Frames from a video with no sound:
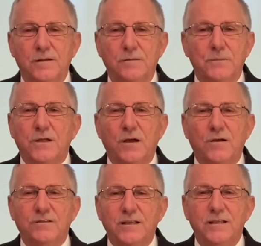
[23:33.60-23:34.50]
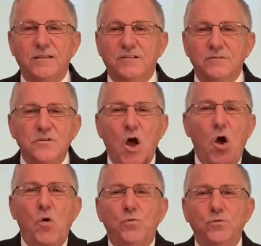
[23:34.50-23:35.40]
because he is
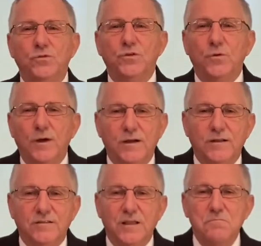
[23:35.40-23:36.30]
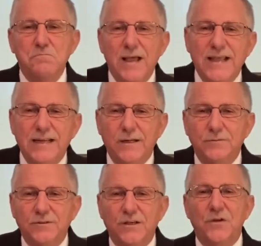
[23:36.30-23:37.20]
known to us and made
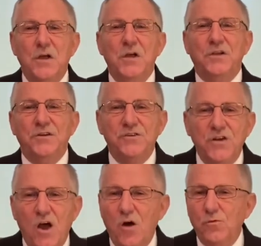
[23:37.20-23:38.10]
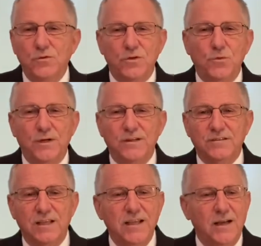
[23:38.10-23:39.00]
himself known to
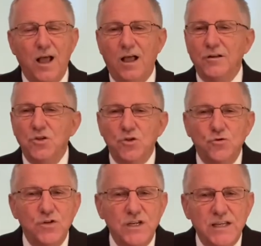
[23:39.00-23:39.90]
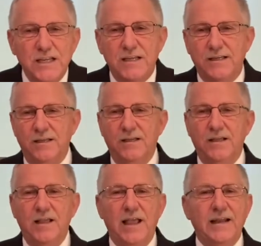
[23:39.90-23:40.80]
us in a unique
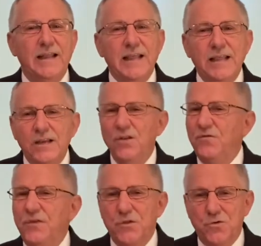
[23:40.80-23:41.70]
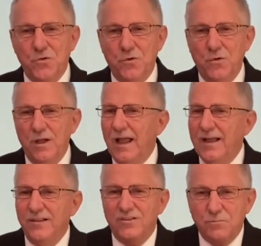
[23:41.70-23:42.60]
and individual
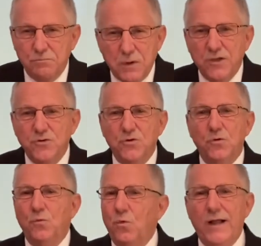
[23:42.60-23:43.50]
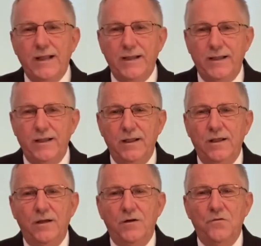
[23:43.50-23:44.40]
and special way
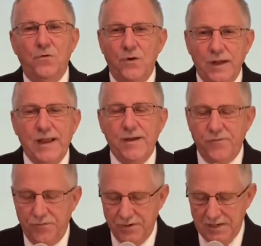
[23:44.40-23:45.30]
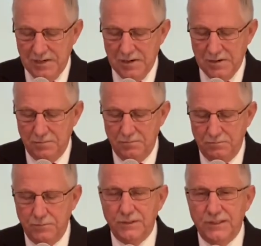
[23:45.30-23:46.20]
for every
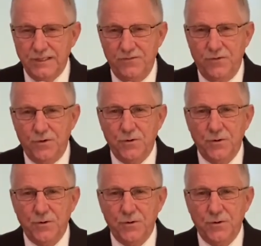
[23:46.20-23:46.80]
believer.